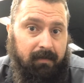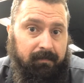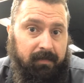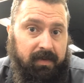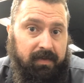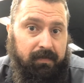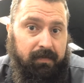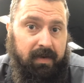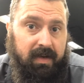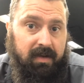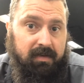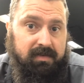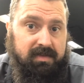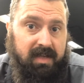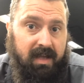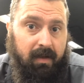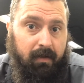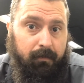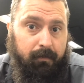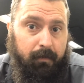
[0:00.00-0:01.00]
video is
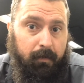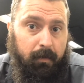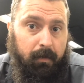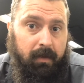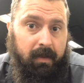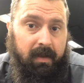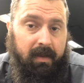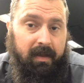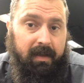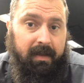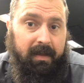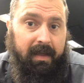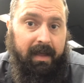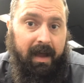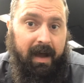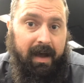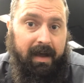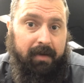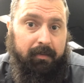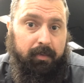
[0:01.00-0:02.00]
helpful.
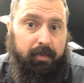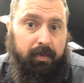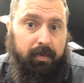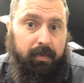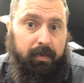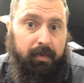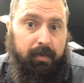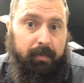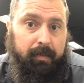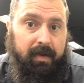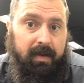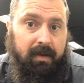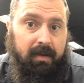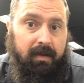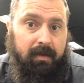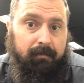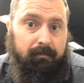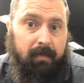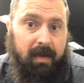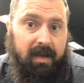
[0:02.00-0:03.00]
I will
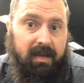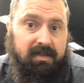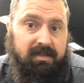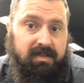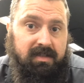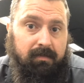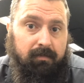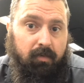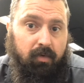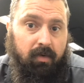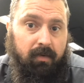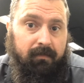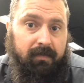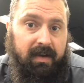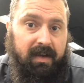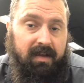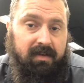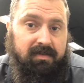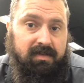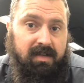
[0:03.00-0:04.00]
be making some more
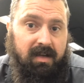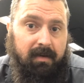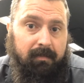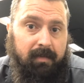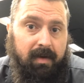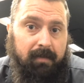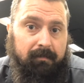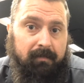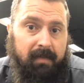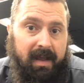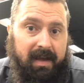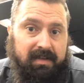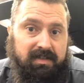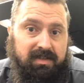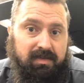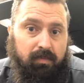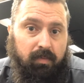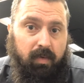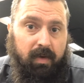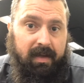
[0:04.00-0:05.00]
videos coming up
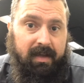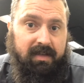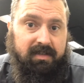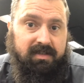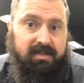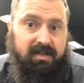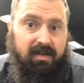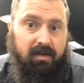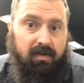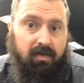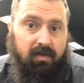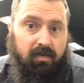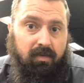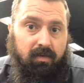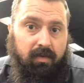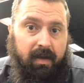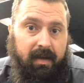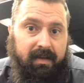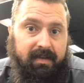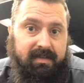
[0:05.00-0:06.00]
next week,
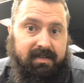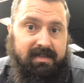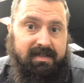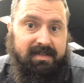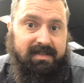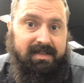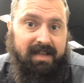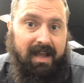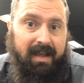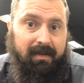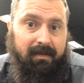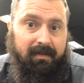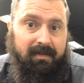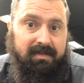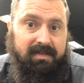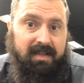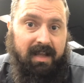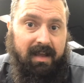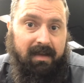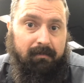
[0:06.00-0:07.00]
so
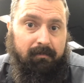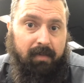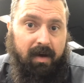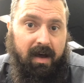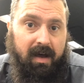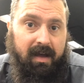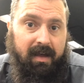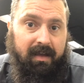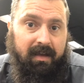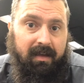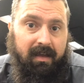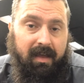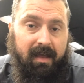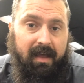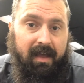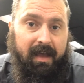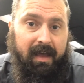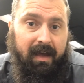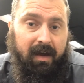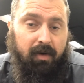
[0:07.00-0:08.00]
stand by.
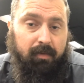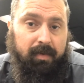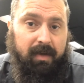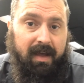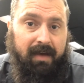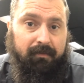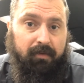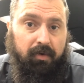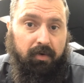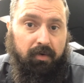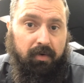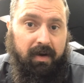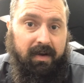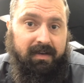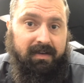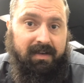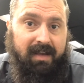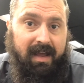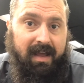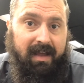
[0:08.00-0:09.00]
Hope you have a
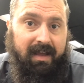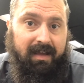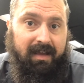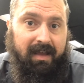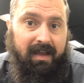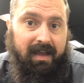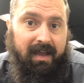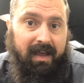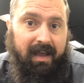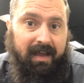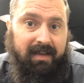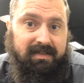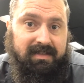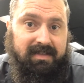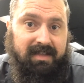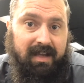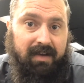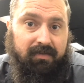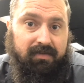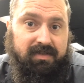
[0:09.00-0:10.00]
great day and
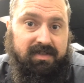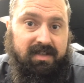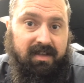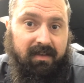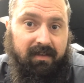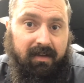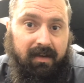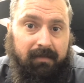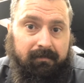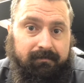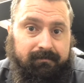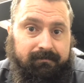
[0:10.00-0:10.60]
stay resilient.